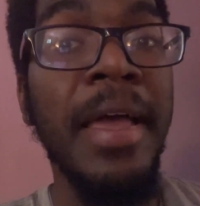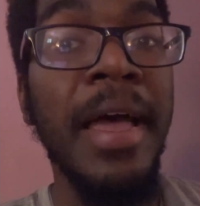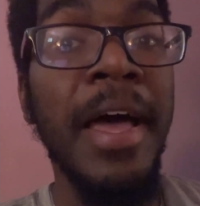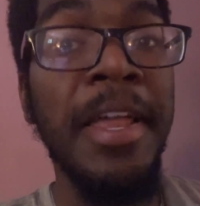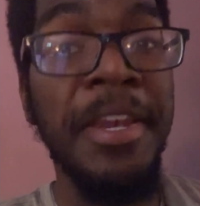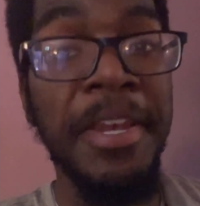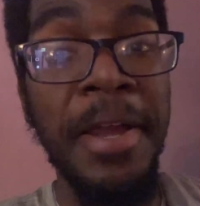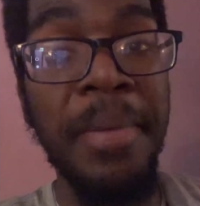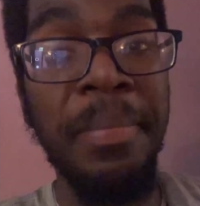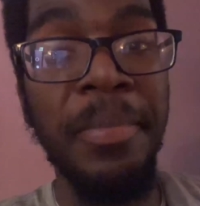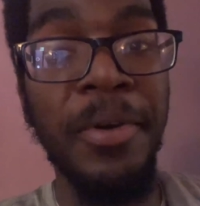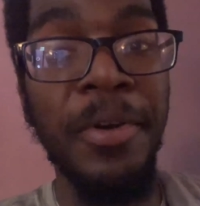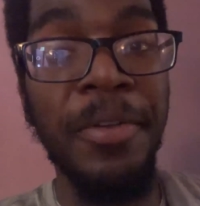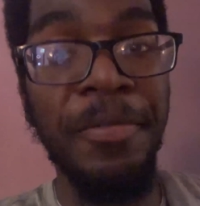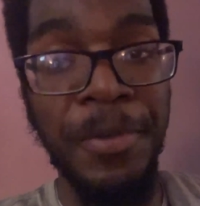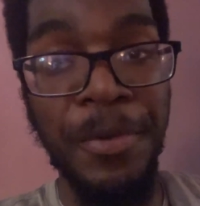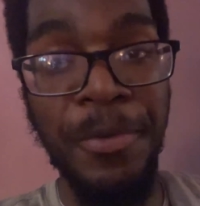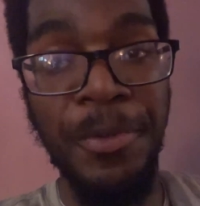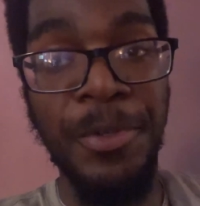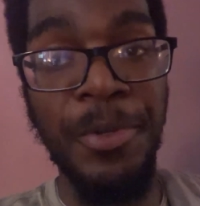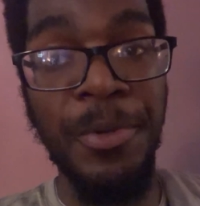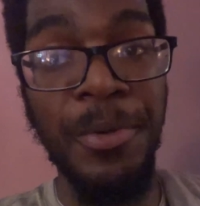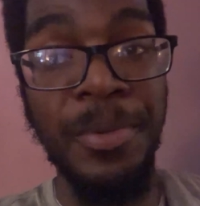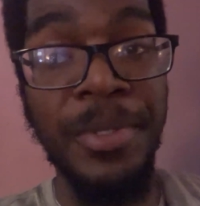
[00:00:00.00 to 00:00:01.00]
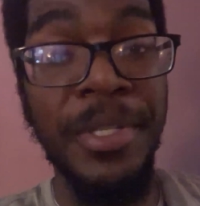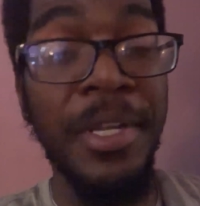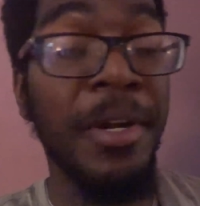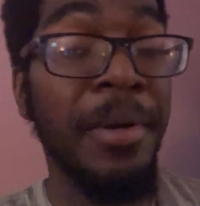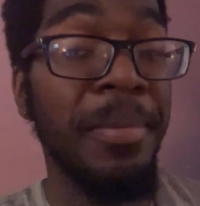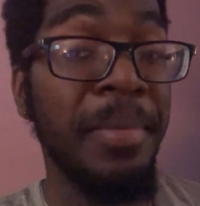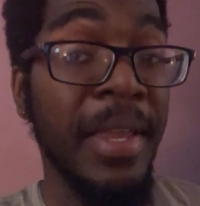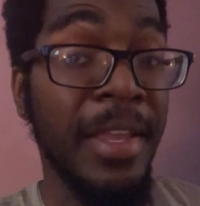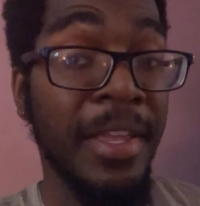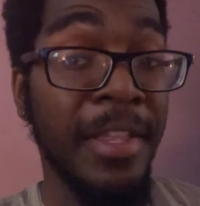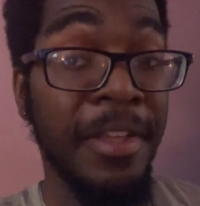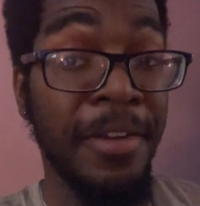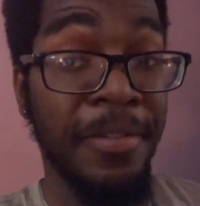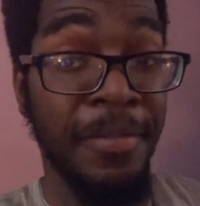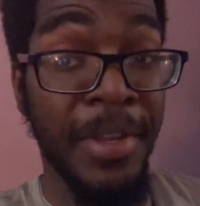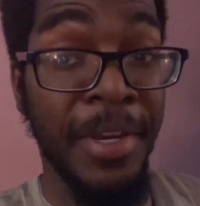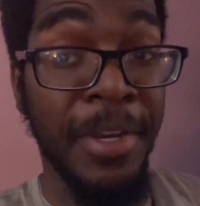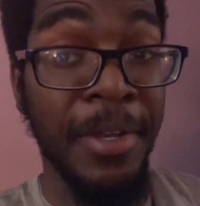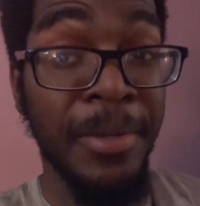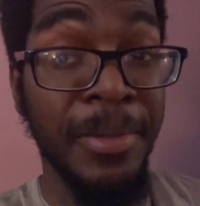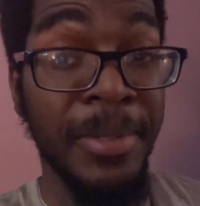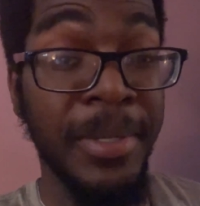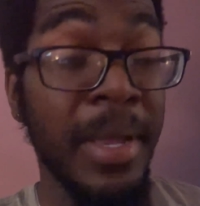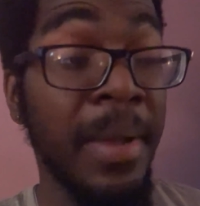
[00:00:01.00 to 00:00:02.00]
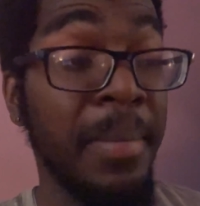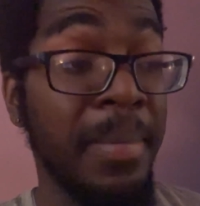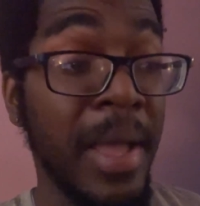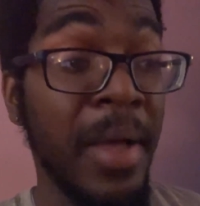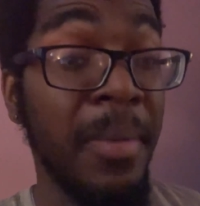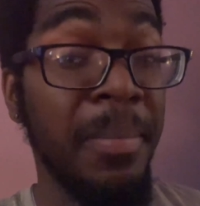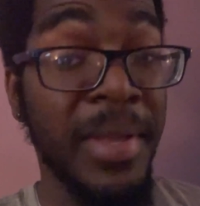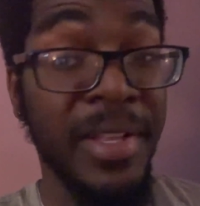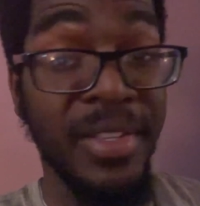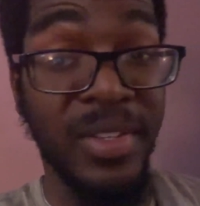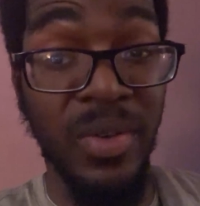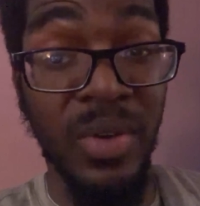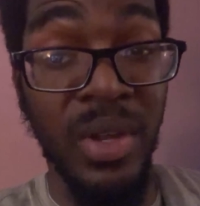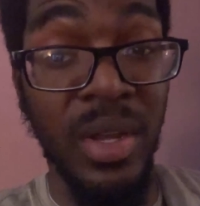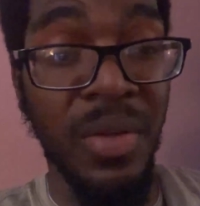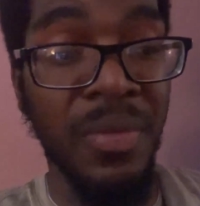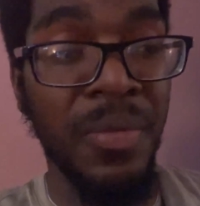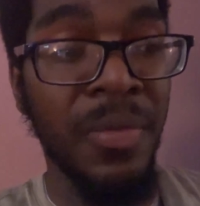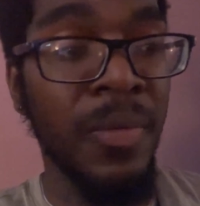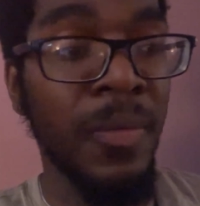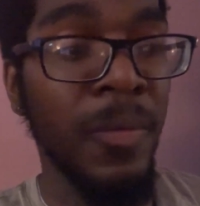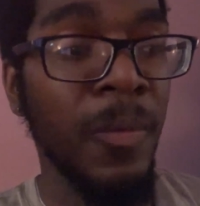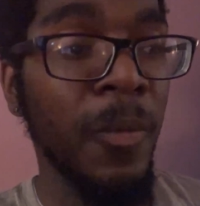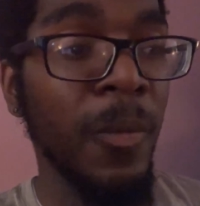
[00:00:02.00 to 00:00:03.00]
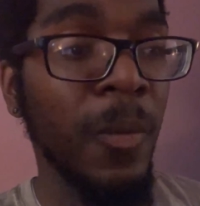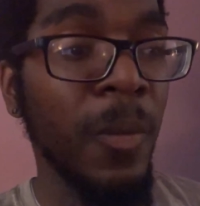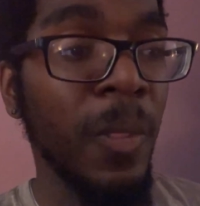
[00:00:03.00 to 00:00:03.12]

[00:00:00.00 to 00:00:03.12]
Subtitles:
a number of YouTubers that are making their videos about mental health,